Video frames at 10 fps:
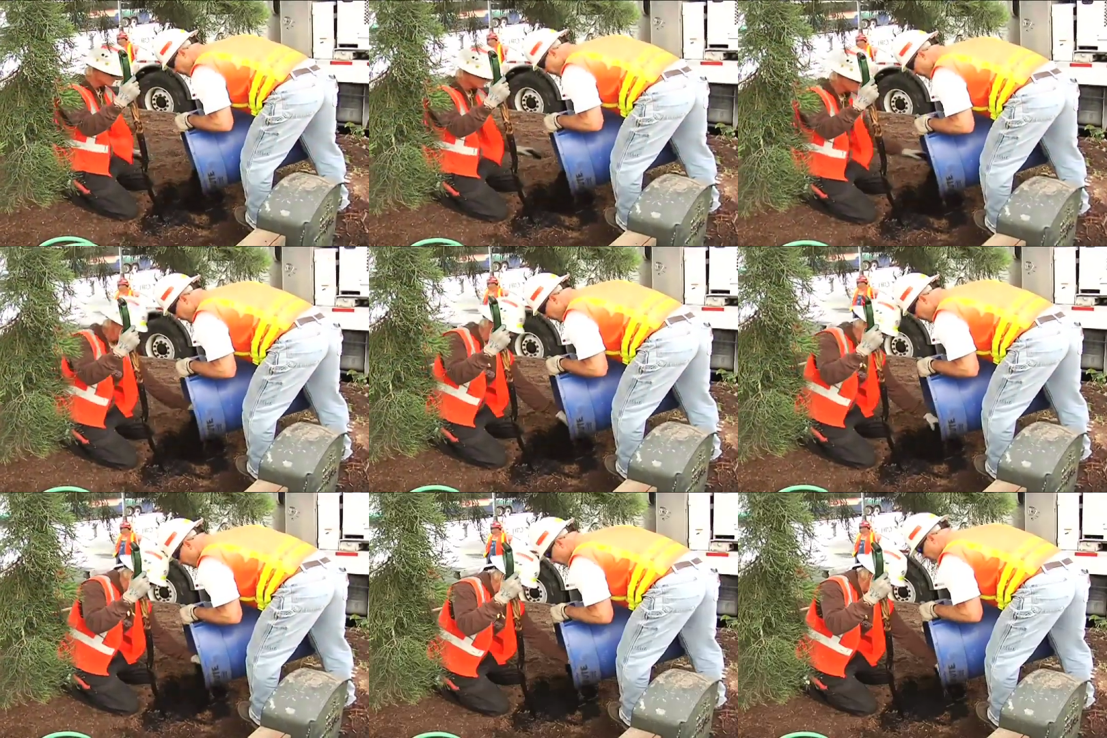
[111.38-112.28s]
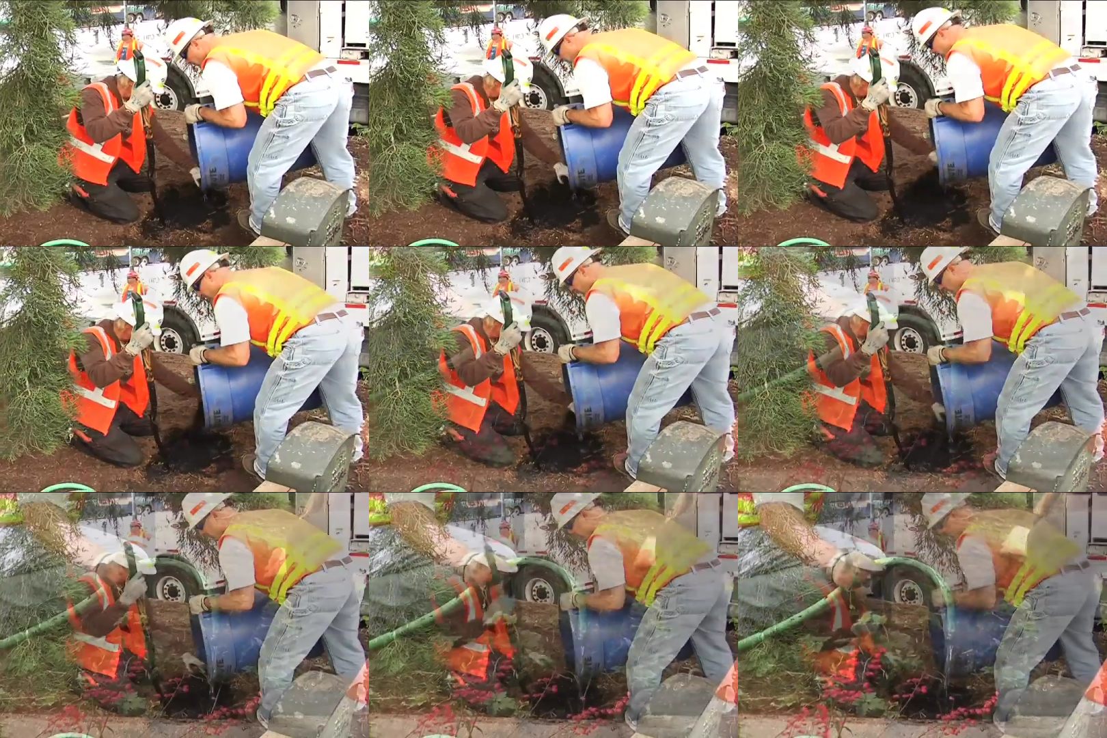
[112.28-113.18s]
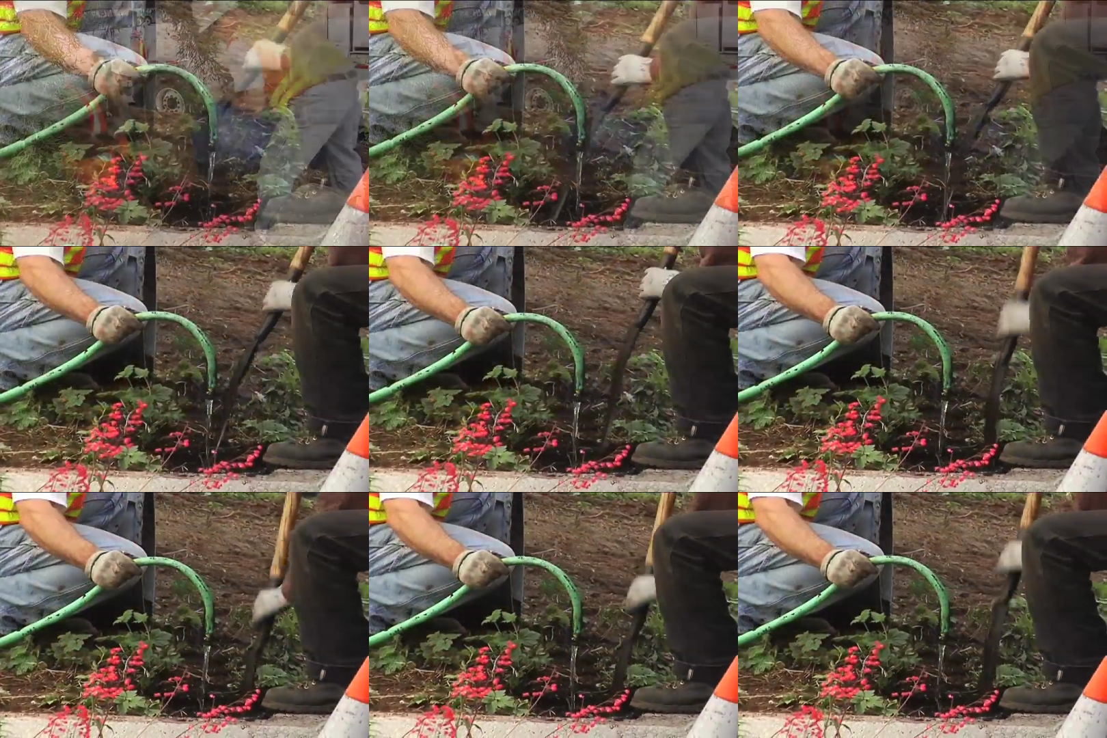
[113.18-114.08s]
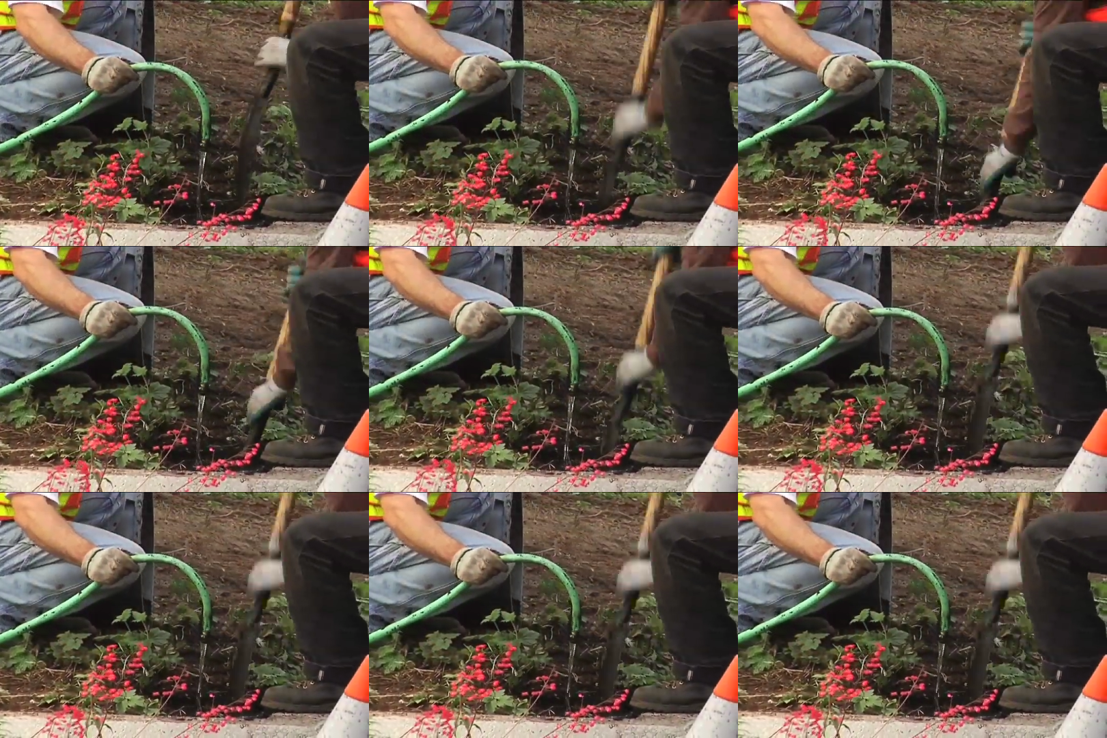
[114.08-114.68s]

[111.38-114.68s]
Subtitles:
No face is visible, so there are no lips to read.